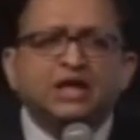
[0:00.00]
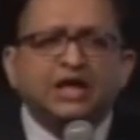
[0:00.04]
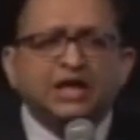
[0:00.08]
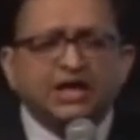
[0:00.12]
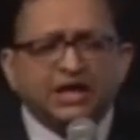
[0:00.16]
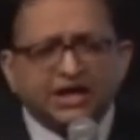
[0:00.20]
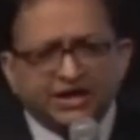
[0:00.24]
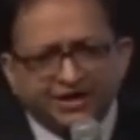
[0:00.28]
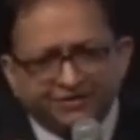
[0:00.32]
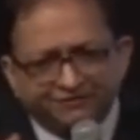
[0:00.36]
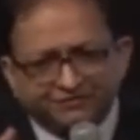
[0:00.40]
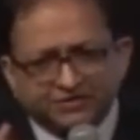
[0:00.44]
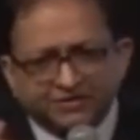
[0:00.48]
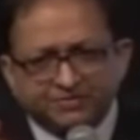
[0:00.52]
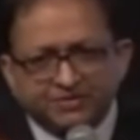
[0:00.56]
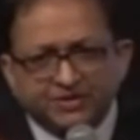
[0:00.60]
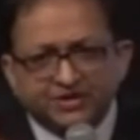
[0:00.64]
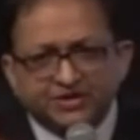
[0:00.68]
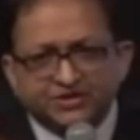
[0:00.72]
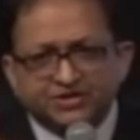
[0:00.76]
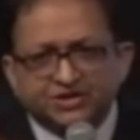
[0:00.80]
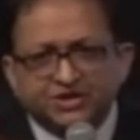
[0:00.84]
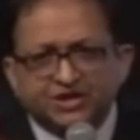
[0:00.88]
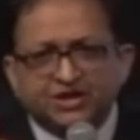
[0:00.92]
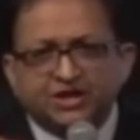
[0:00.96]
If the
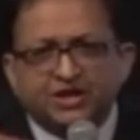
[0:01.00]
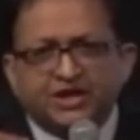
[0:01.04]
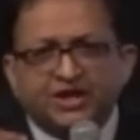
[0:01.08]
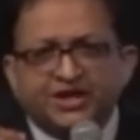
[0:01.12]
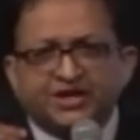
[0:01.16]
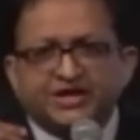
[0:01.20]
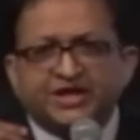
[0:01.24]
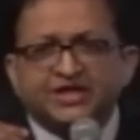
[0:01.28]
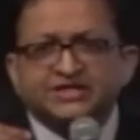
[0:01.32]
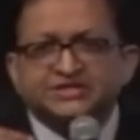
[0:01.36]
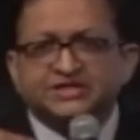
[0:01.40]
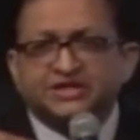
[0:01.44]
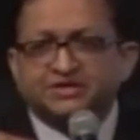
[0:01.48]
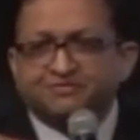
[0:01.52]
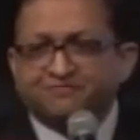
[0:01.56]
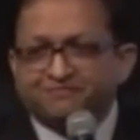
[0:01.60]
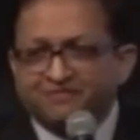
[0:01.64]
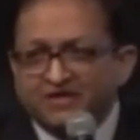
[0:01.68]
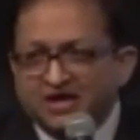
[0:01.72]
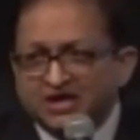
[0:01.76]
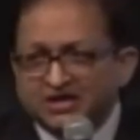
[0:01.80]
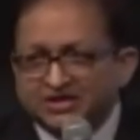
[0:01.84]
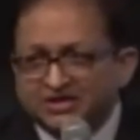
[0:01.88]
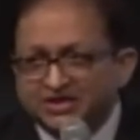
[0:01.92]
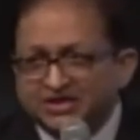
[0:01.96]
area is
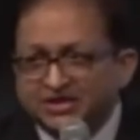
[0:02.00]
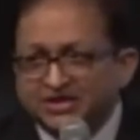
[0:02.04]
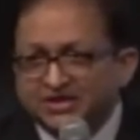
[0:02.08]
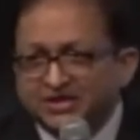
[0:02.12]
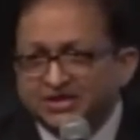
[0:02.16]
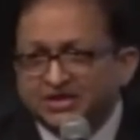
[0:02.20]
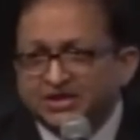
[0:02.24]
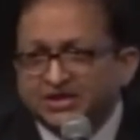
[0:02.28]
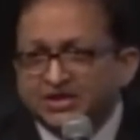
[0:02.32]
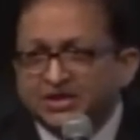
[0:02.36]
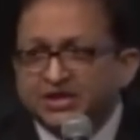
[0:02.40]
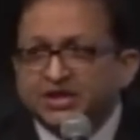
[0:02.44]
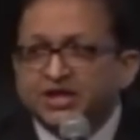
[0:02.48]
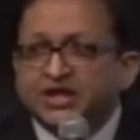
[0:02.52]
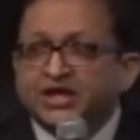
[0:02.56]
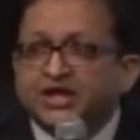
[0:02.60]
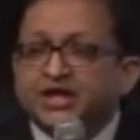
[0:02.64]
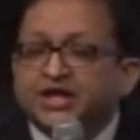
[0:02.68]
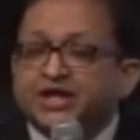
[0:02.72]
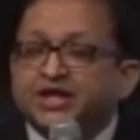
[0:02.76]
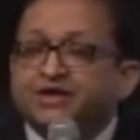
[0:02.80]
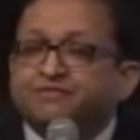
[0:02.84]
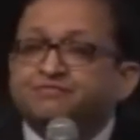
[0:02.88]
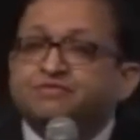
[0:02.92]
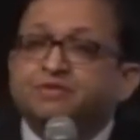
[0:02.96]
infarcted,
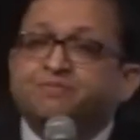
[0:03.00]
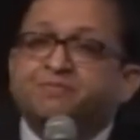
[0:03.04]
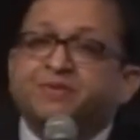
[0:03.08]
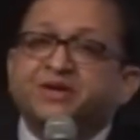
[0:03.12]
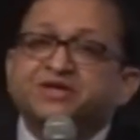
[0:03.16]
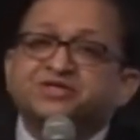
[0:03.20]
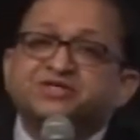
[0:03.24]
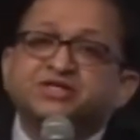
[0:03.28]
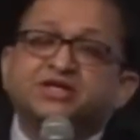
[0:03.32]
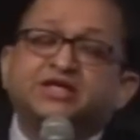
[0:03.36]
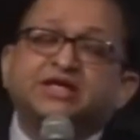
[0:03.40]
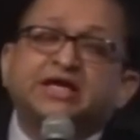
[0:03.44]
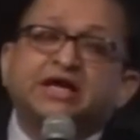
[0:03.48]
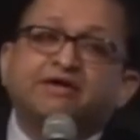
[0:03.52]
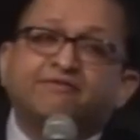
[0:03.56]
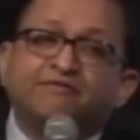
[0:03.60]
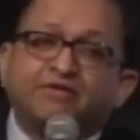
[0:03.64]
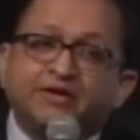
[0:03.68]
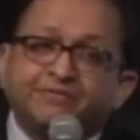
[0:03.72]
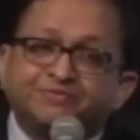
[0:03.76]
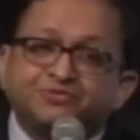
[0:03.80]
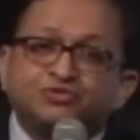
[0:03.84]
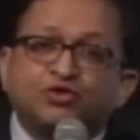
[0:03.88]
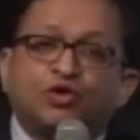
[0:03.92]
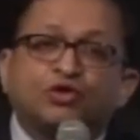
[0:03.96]
if the patient
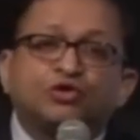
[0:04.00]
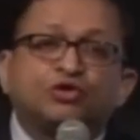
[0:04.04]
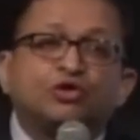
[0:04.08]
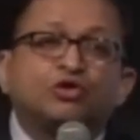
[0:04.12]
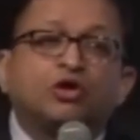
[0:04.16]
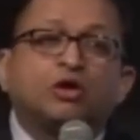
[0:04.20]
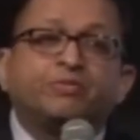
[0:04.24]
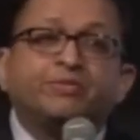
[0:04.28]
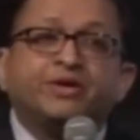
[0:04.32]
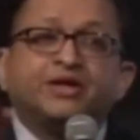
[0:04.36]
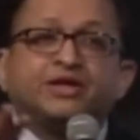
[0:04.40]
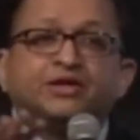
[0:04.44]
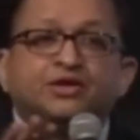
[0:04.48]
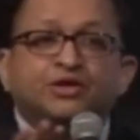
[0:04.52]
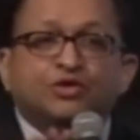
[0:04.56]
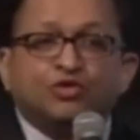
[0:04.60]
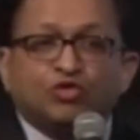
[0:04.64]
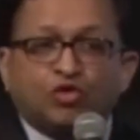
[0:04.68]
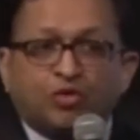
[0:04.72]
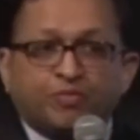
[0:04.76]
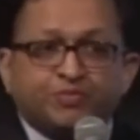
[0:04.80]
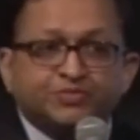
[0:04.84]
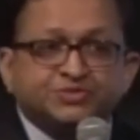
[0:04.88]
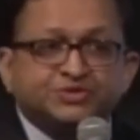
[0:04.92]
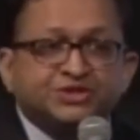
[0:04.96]
develops autonomic
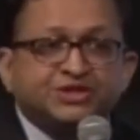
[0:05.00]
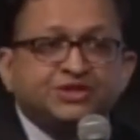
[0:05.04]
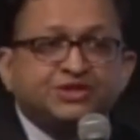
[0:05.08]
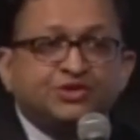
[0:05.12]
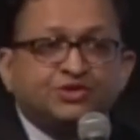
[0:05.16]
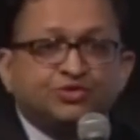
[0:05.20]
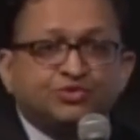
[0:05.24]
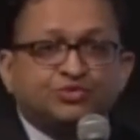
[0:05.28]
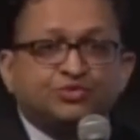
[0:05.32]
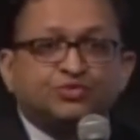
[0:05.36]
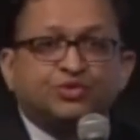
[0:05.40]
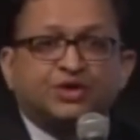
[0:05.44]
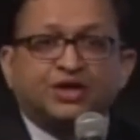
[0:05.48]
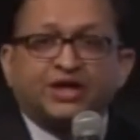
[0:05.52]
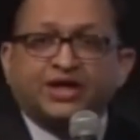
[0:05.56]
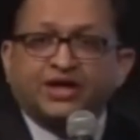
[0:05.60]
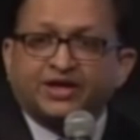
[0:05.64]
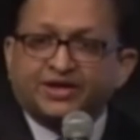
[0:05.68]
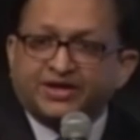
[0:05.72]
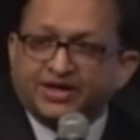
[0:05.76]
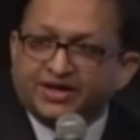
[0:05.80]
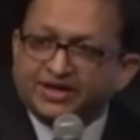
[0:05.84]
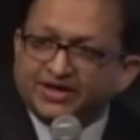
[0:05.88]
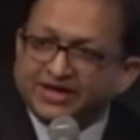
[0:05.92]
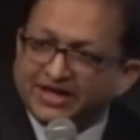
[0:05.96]
neuropathy due to
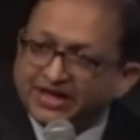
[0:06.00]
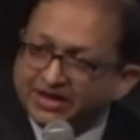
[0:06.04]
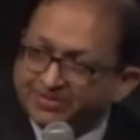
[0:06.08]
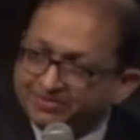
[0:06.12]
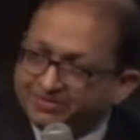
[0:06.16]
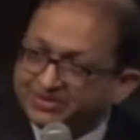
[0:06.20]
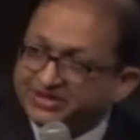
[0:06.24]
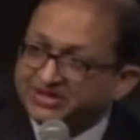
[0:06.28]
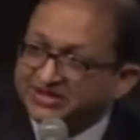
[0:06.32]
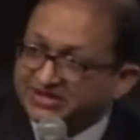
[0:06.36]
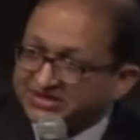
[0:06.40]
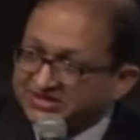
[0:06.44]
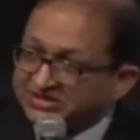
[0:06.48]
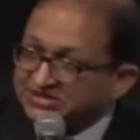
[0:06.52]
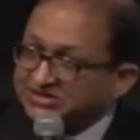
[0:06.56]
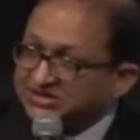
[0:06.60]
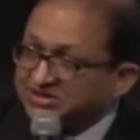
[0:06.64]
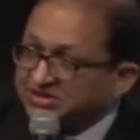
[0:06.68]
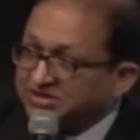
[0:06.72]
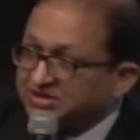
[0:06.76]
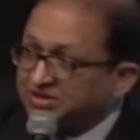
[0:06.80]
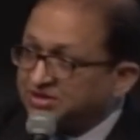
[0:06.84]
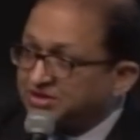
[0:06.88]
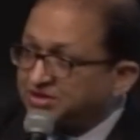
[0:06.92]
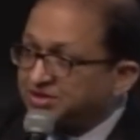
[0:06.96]
related diabetes.
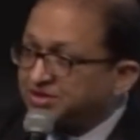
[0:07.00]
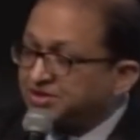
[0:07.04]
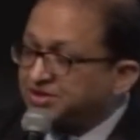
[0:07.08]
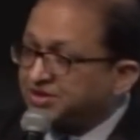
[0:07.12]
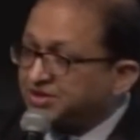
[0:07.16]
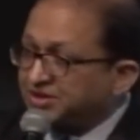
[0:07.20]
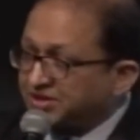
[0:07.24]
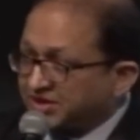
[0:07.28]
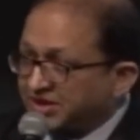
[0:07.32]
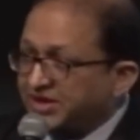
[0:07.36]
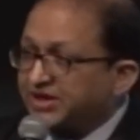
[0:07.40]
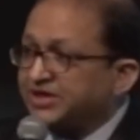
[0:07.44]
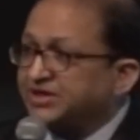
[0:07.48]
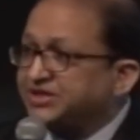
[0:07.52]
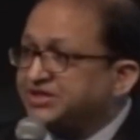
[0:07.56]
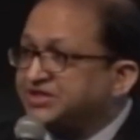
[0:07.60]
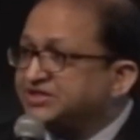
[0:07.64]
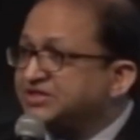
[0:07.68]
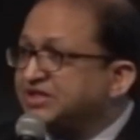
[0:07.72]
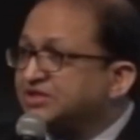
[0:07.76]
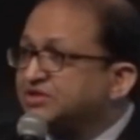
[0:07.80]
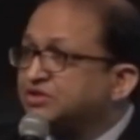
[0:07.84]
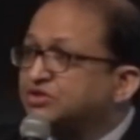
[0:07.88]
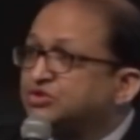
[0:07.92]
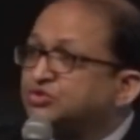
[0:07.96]
Correct? These
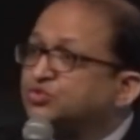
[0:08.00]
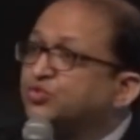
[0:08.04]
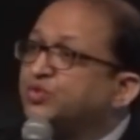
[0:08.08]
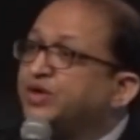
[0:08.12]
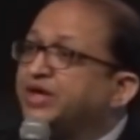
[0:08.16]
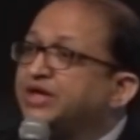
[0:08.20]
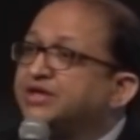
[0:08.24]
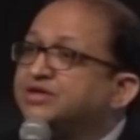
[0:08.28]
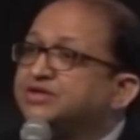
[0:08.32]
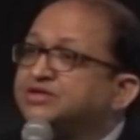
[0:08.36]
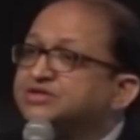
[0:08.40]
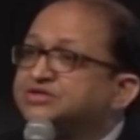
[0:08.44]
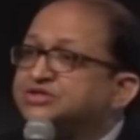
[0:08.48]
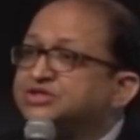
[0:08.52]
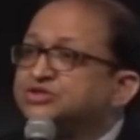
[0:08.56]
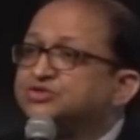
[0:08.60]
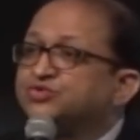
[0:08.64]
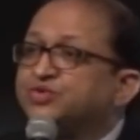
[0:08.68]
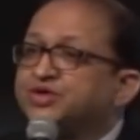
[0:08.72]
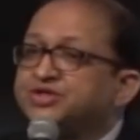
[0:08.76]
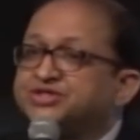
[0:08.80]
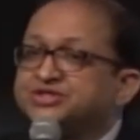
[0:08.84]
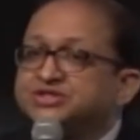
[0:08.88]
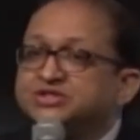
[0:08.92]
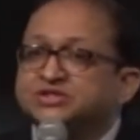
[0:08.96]
are the two
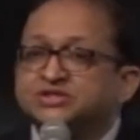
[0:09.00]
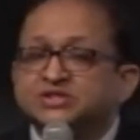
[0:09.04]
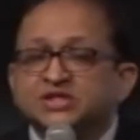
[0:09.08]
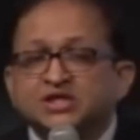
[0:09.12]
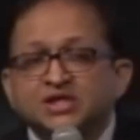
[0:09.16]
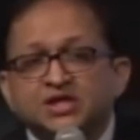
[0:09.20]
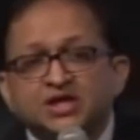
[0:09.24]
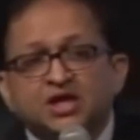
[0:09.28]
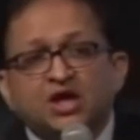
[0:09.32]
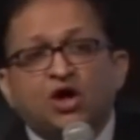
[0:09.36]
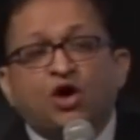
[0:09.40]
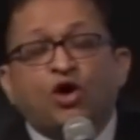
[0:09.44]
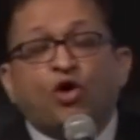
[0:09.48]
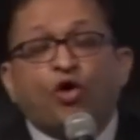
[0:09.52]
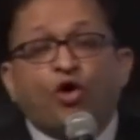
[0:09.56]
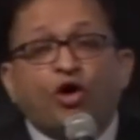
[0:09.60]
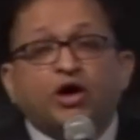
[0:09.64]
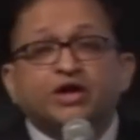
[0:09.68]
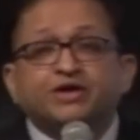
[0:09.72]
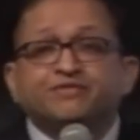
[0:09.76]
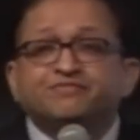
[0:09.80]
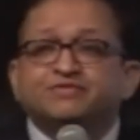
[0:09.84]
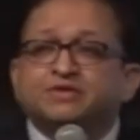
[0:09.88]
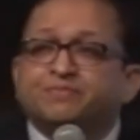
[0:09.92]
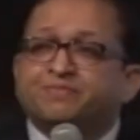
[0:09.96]
situations. Or
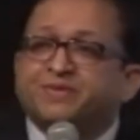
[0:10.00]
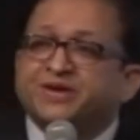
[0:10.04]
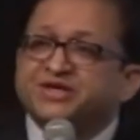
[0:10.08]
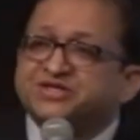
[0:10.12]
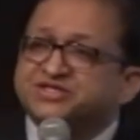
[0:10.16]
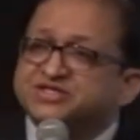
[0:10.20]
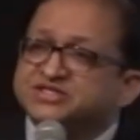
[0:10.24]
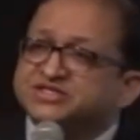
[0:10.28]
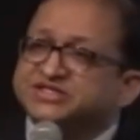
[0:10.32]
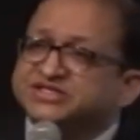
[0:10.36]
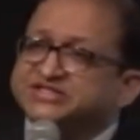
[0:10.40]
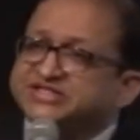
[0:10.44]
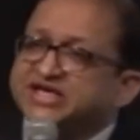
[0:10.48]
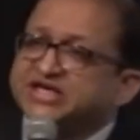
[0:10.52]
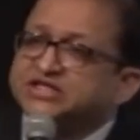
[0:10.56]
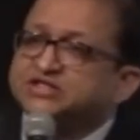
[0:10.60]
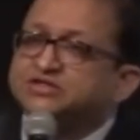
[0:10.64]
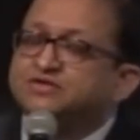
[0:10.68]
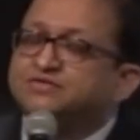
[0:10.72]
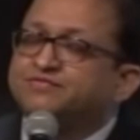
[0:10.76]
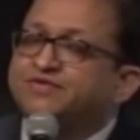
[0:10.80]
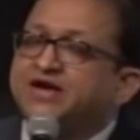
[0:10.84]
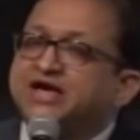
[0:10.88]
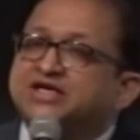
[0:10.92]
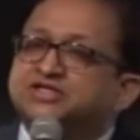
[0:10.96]
if the patient's ejection
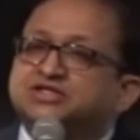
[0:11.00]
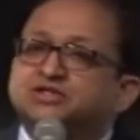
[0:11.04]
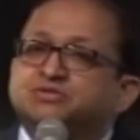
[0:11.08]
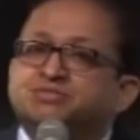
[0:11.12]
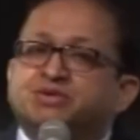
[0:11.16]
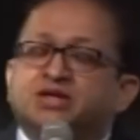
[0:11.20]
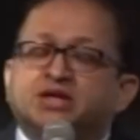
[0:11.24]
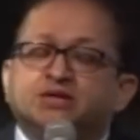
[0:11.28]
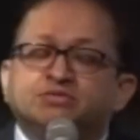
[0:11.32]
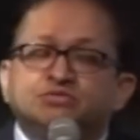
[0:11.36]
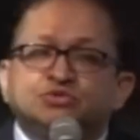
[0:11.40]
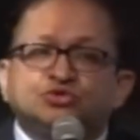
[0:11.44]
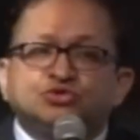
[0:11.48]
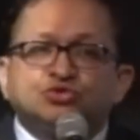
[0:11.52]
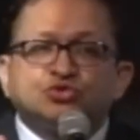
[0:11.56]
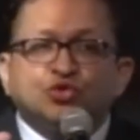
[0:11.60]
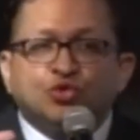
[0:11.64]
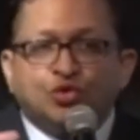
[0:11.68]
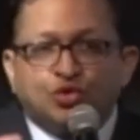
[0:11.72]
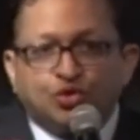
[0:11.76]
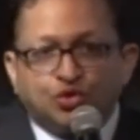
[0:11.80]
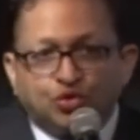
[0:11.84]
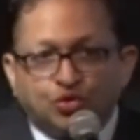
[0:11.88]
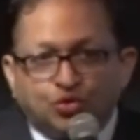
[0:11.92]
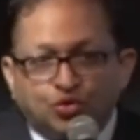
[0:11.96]
fraction becomes so
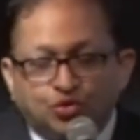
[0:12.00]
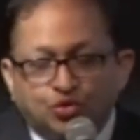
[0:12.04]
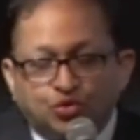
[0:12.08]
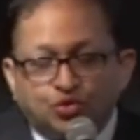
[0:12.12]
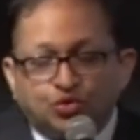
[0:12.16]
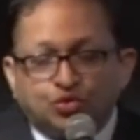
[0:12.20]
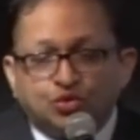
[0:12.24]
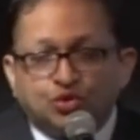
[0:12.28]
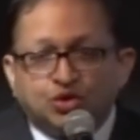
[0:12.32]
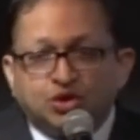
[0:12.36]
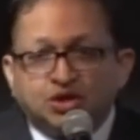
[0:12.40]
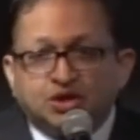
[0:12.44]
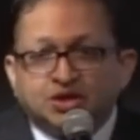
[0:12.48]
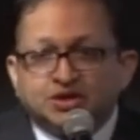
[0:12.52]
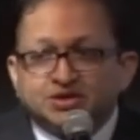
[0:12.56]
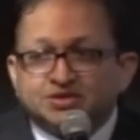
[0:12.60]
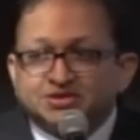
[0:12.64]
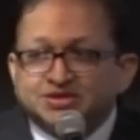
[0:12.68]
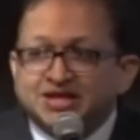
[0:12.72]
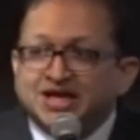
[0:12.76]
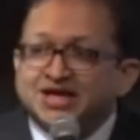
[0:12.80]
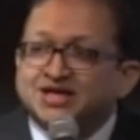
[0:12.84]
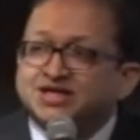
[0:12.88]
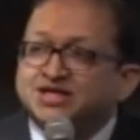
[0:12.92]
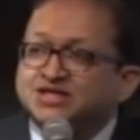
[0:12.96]
low
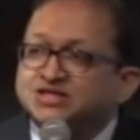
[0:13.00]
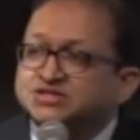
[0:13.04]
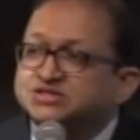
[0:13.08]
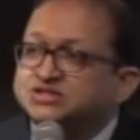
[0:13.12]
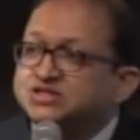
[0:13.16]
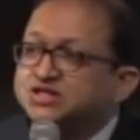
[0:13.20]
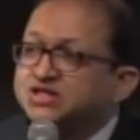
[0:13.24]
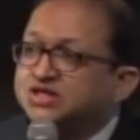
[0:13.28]
that his